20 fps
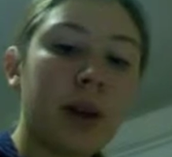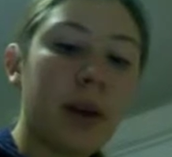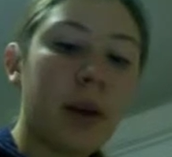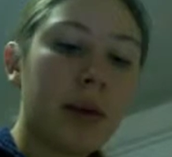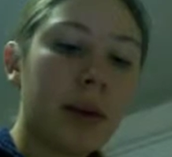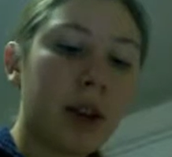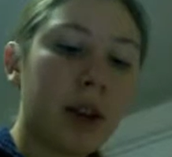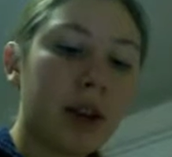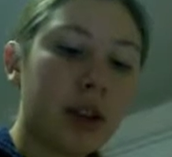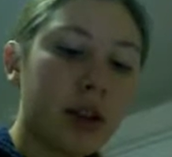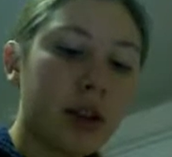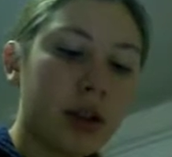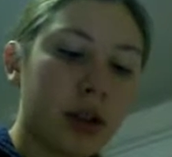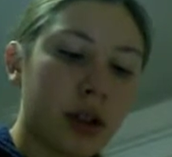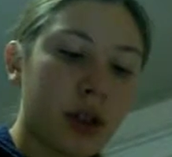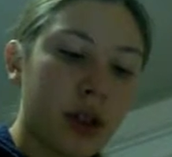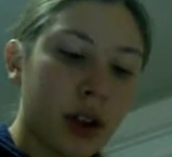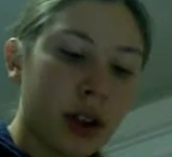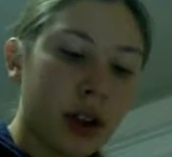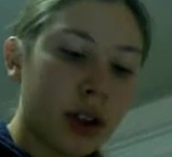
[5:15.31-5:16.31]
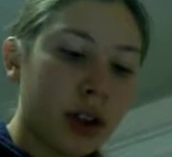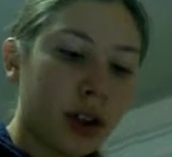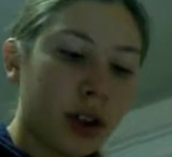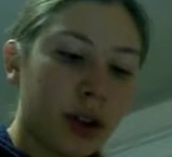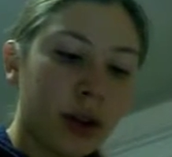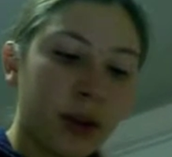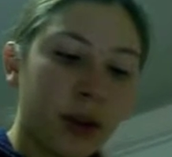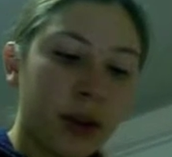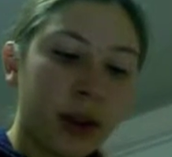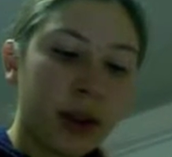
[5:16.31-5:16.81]
population.
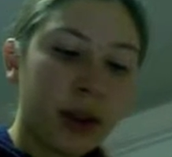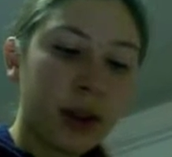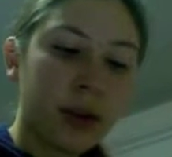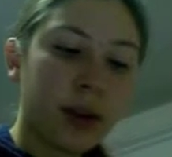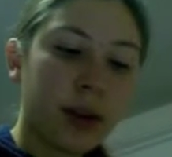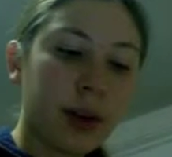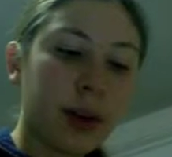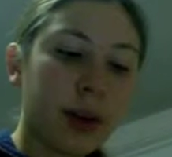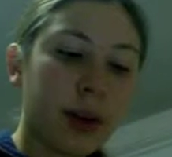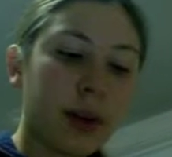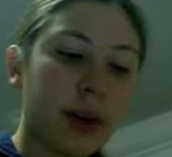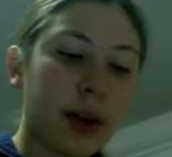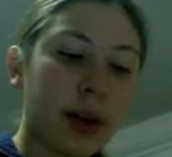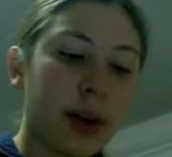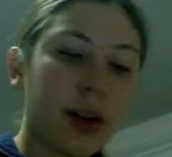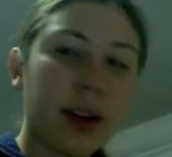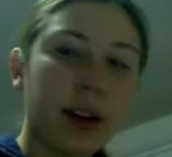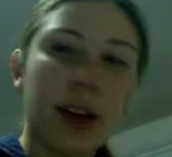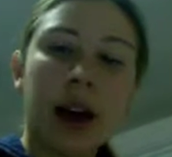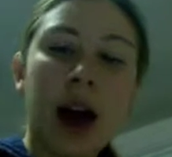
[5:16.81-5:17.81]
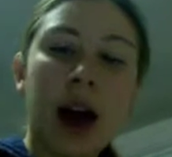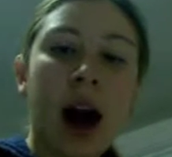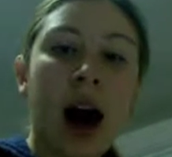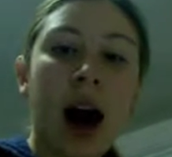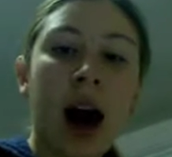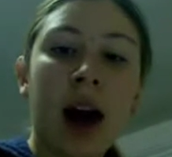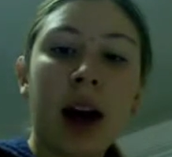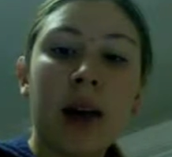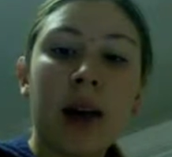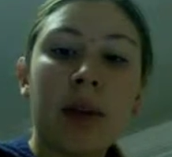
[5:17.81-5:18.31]
So here's one where the
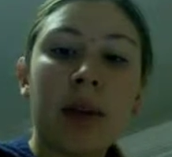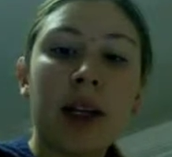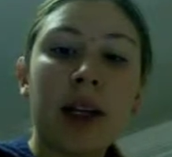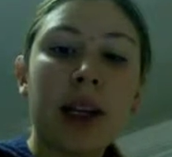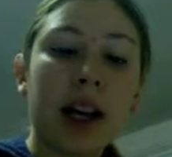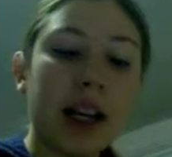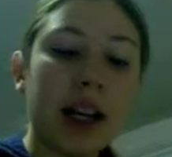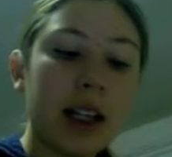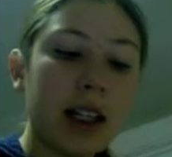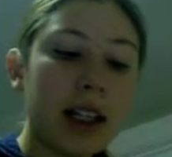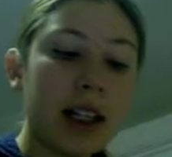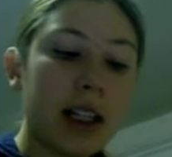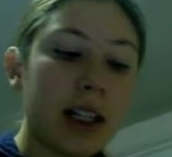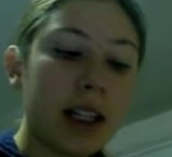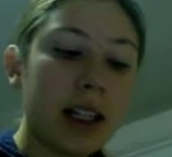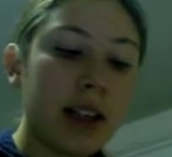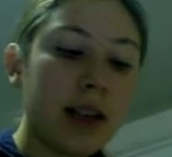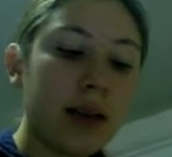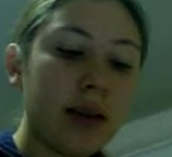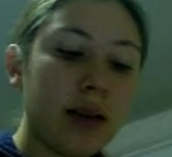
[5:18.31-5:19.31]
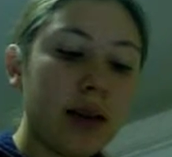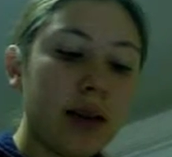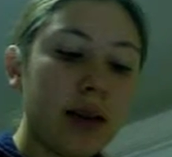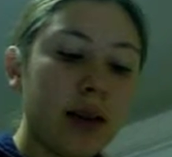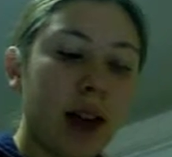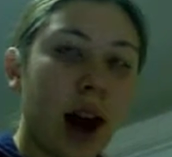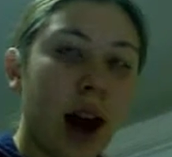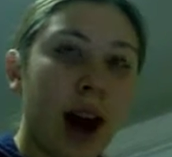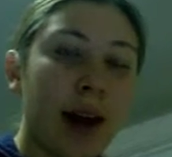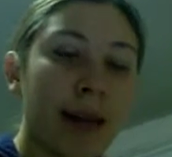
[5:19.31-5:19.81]
IPAT
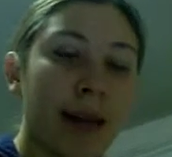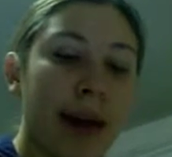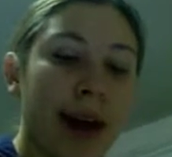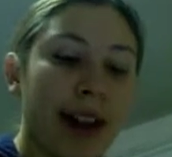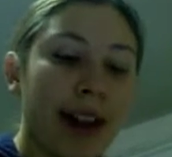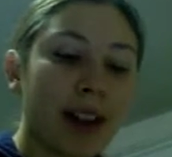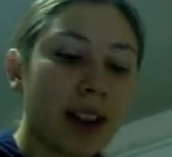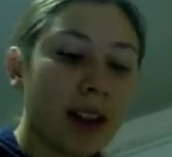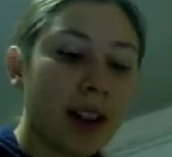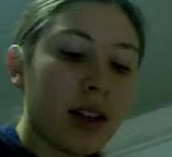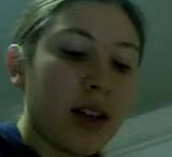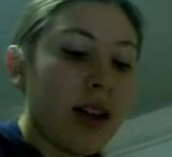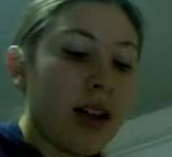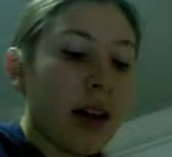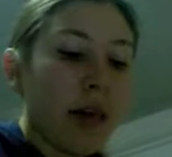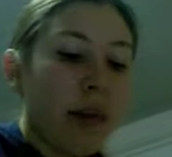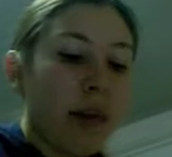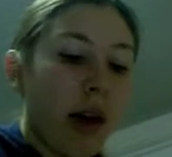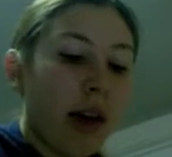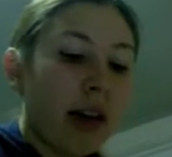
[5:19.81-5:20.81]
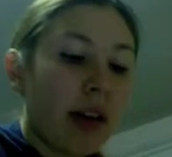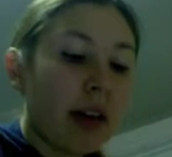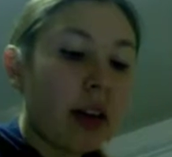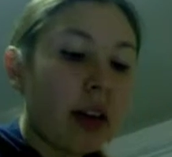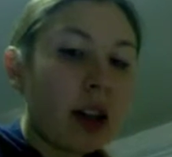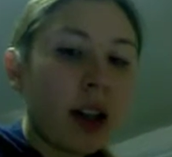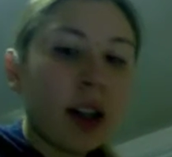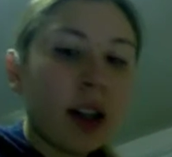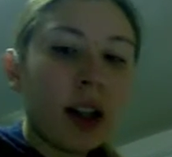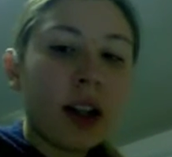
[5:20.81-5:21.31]
model
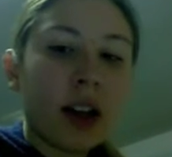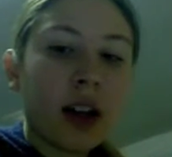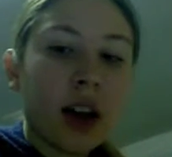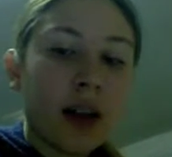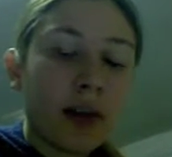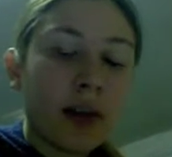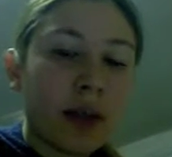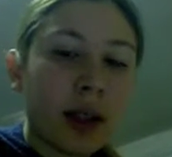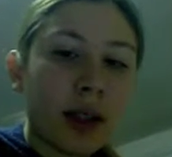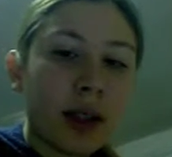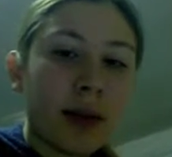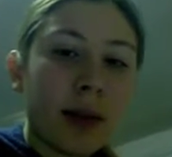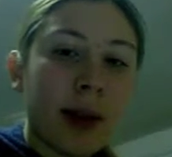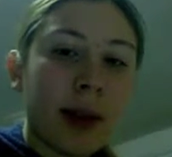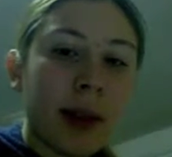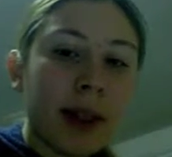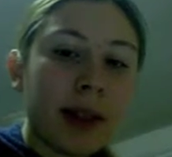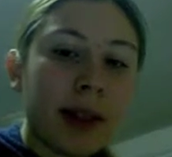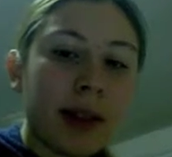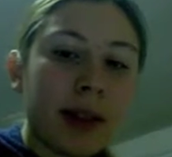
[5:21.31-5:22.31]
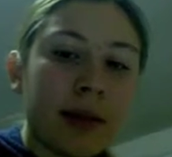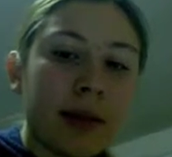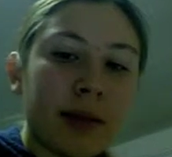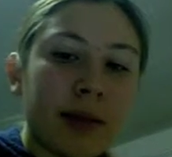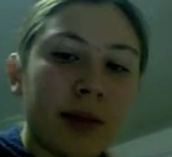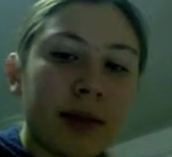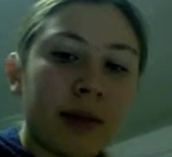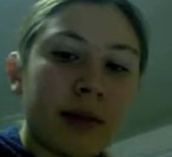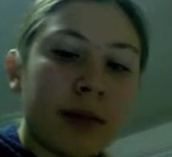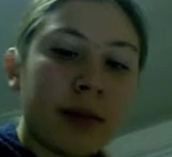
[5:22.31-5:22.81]
comes into place.
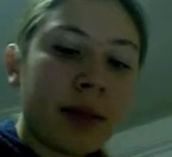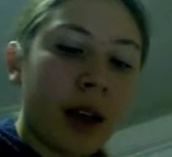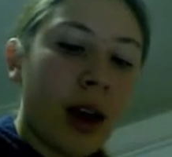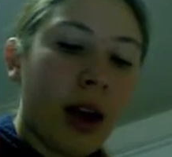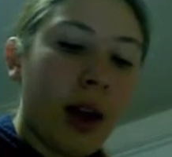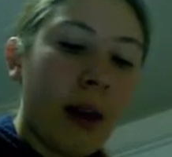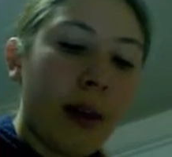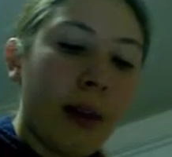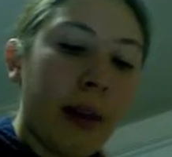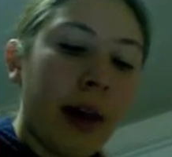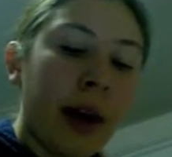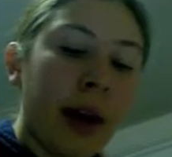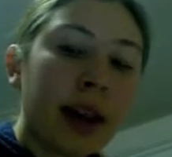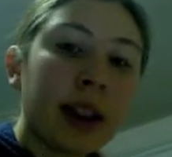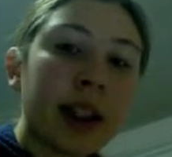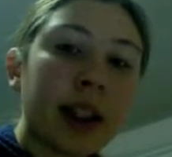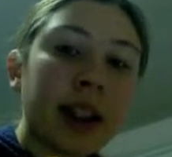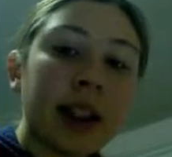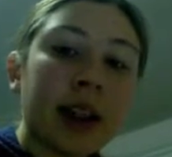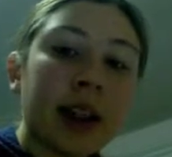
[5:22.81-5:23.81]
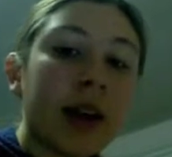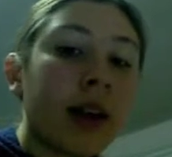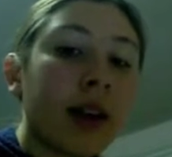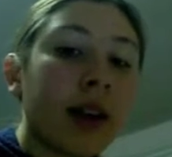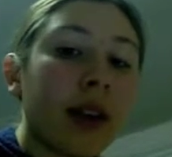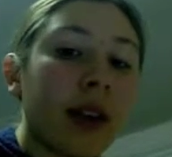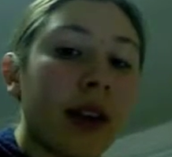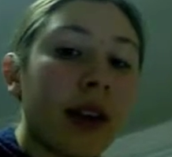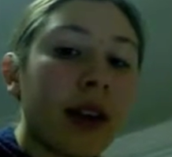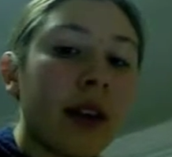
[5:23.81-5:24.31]
As I said
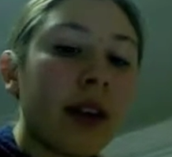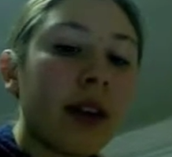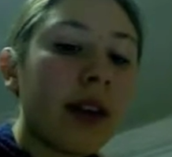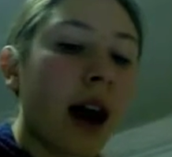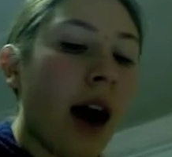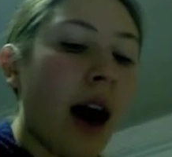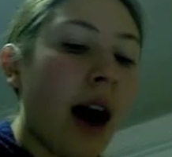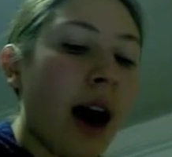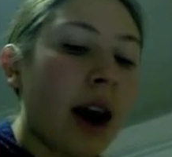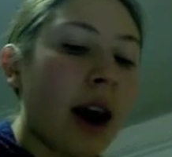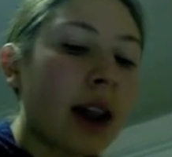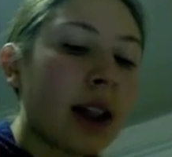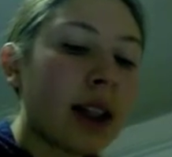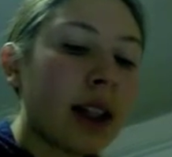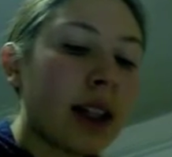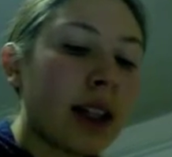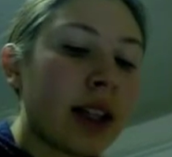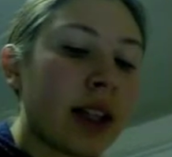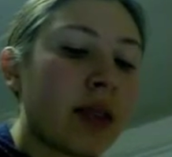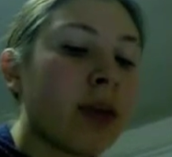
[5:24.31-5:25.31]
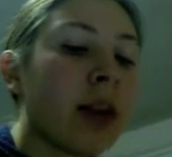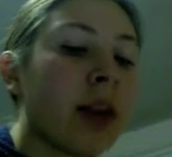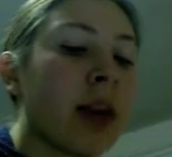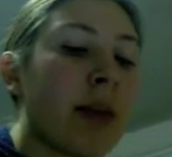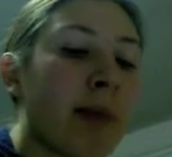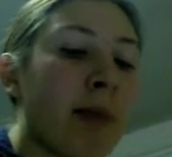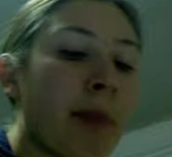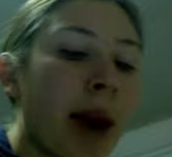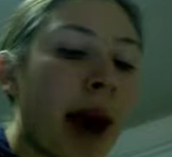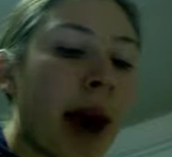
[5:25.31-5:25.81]
earlier, the I stands for
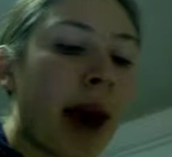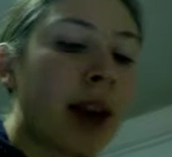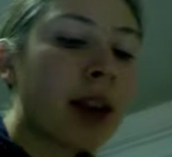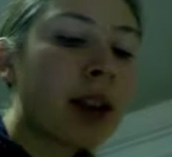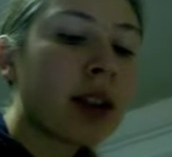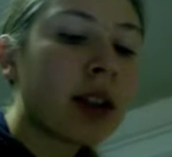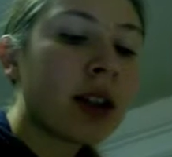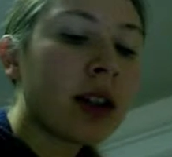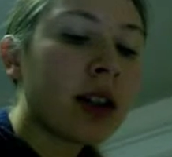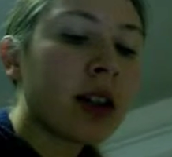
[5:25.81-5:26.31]
impact,